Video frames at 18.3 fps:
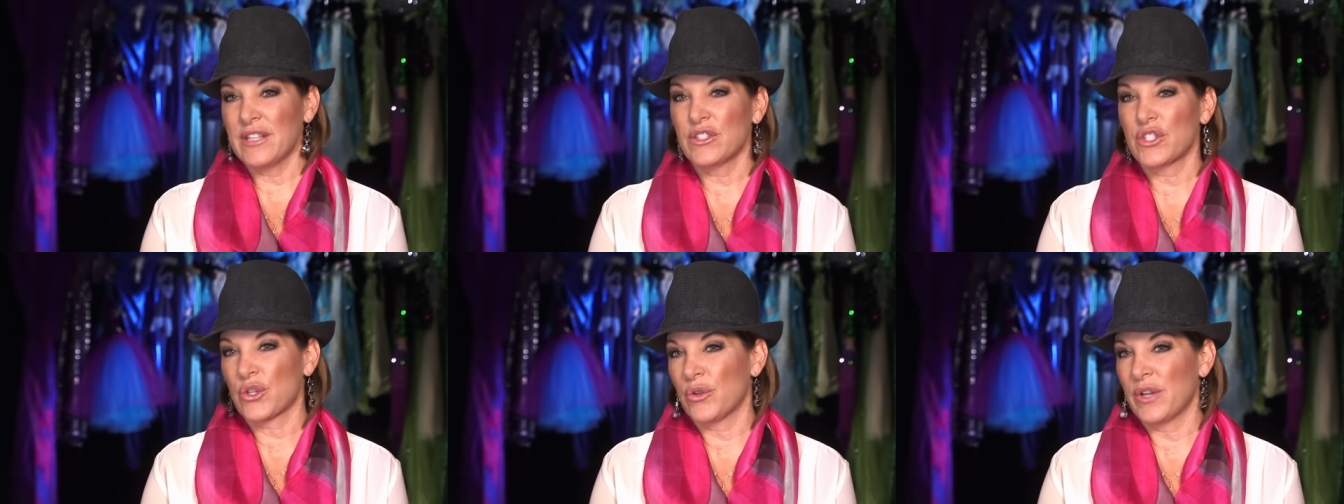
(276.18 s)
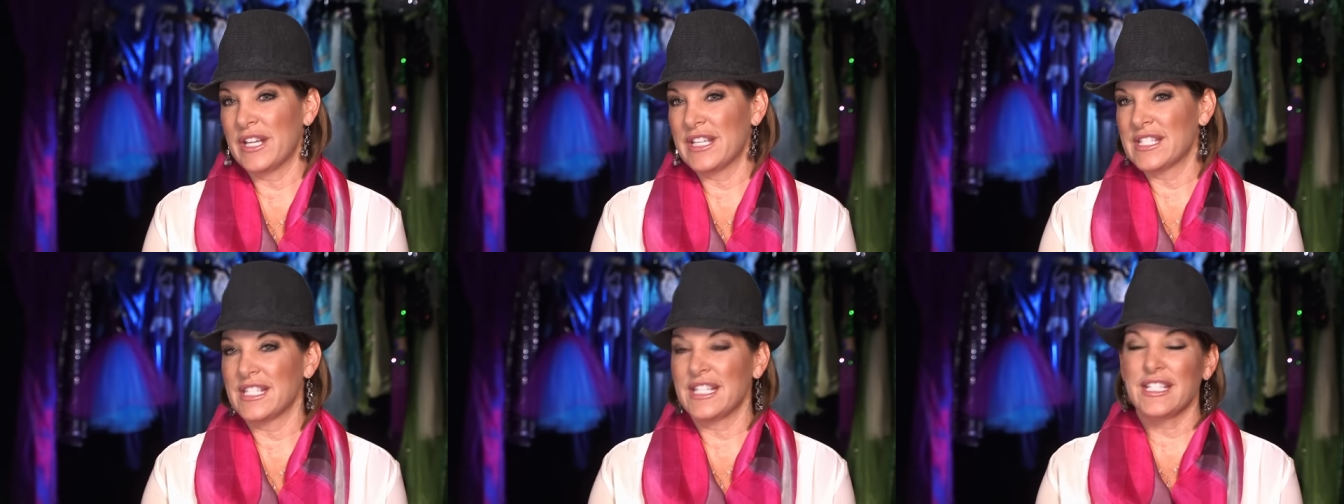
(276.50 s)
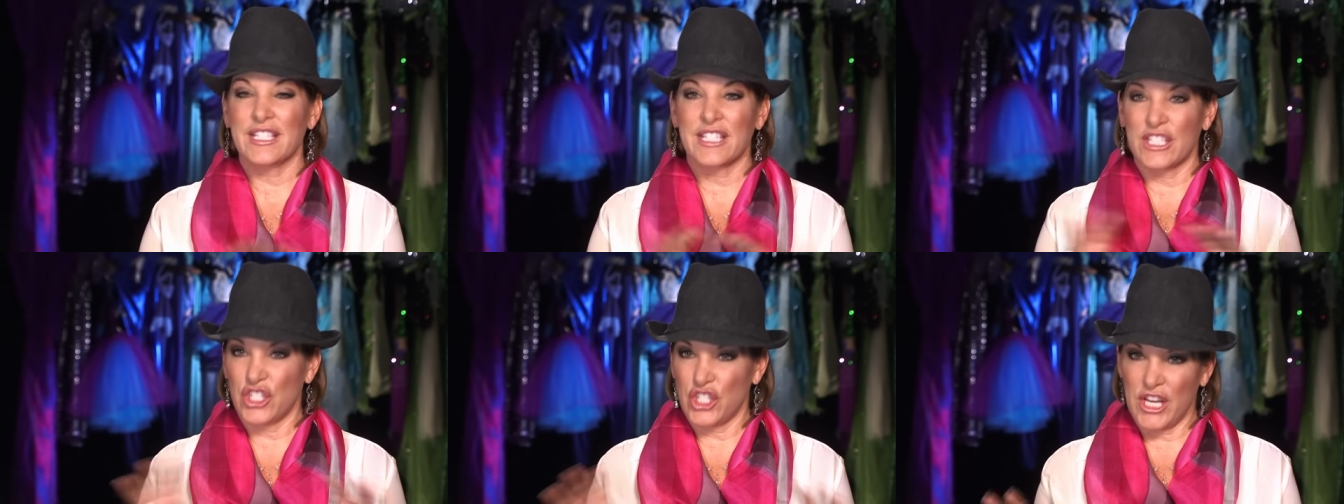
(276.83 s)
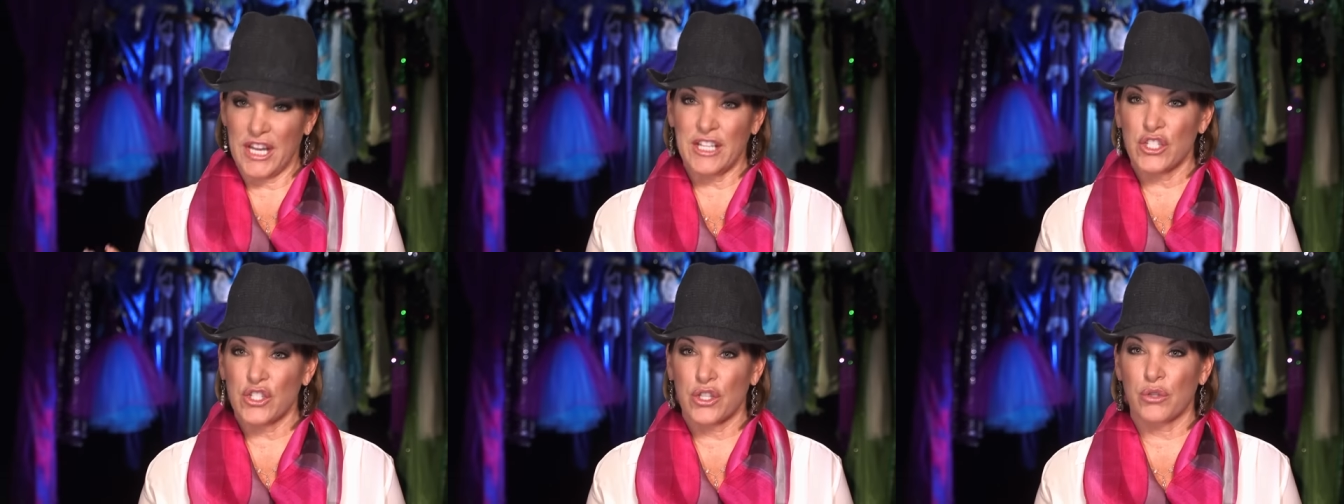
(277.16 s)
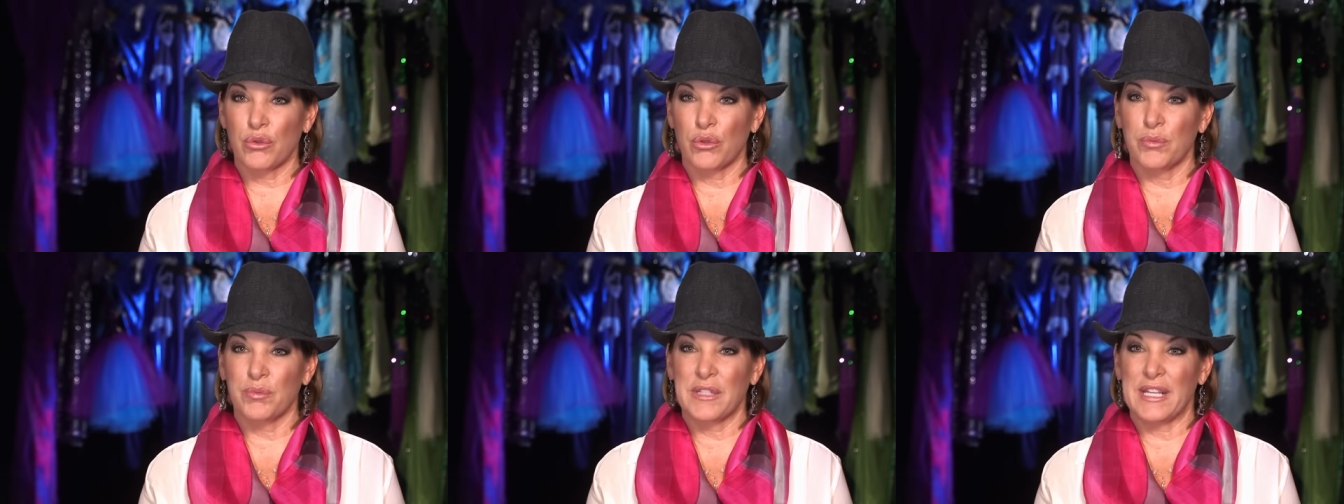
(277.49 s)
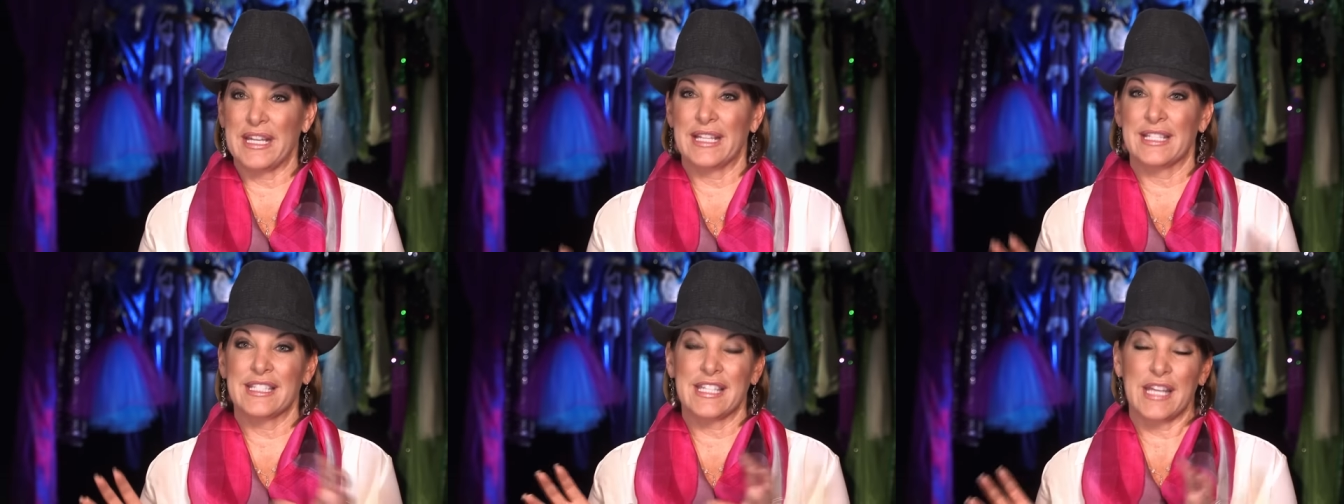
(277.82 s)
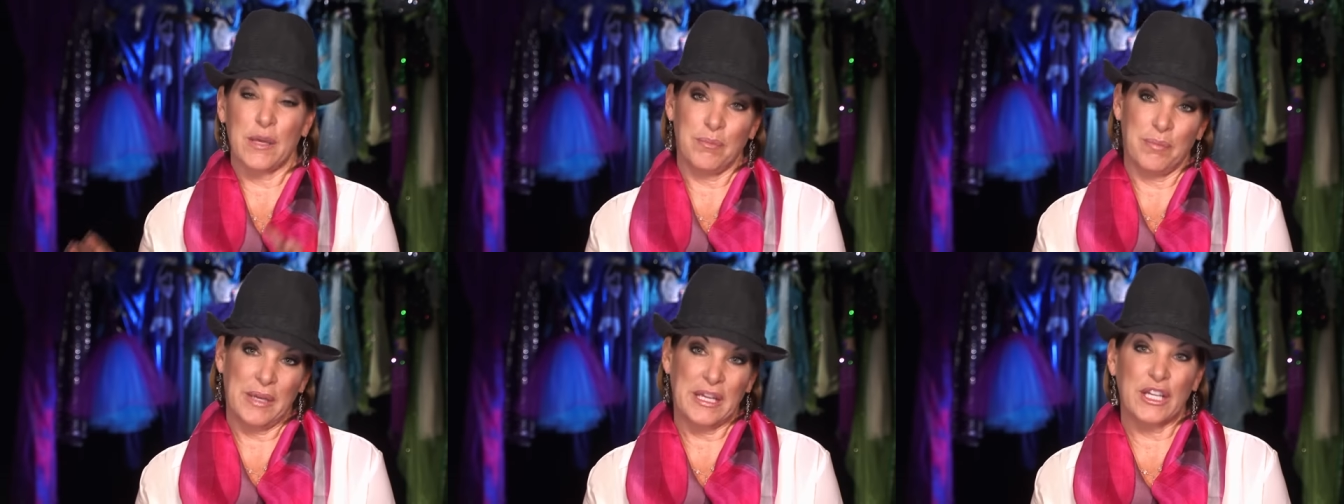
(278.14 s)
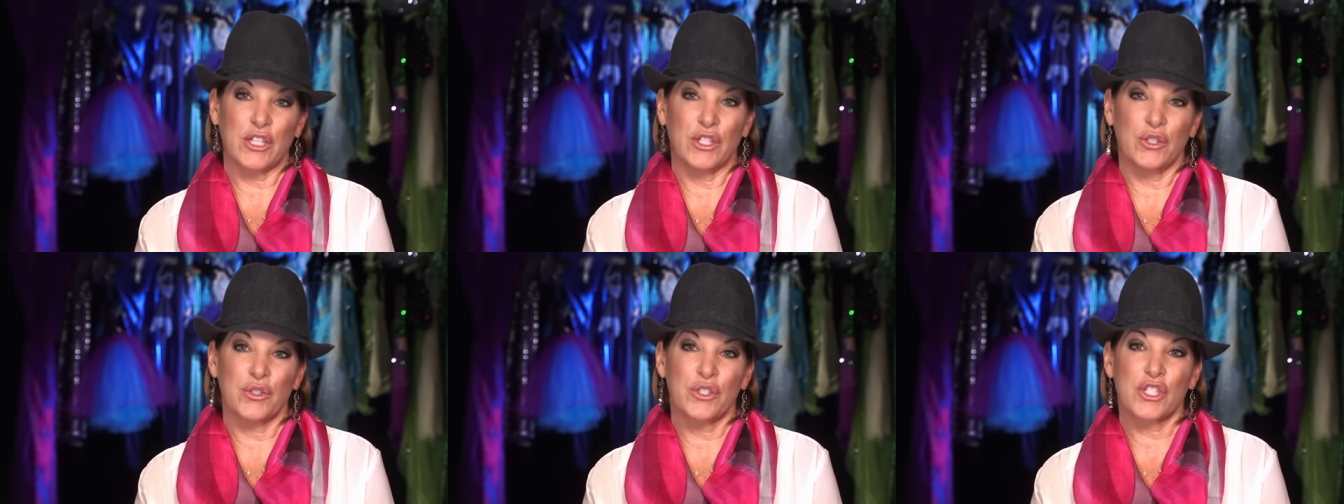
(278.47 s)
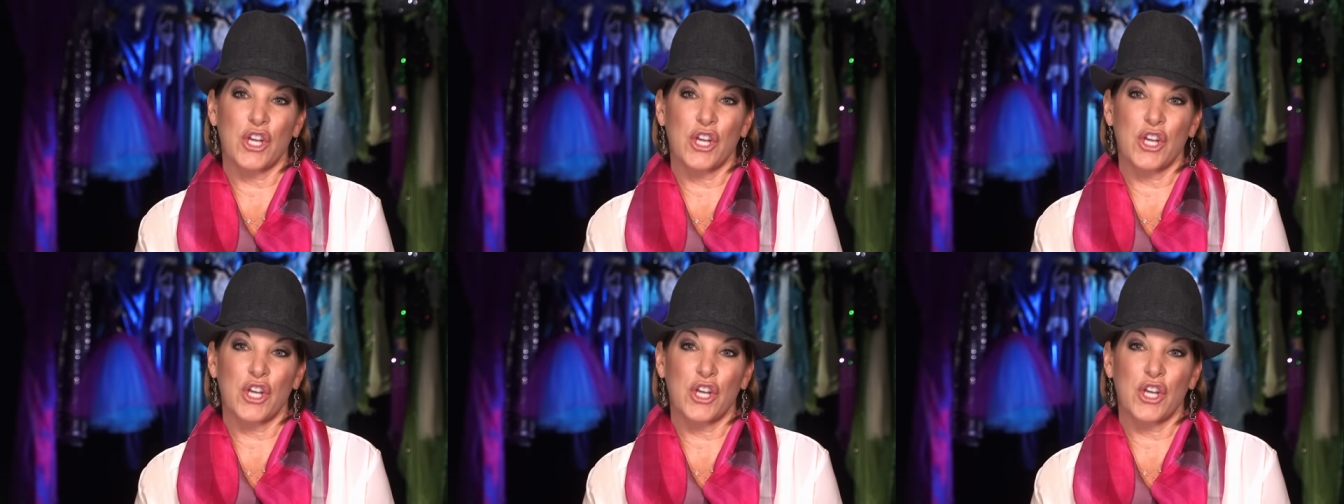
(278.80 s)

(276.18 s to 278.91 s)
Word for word: sounds crazy to change the group dance and pick a new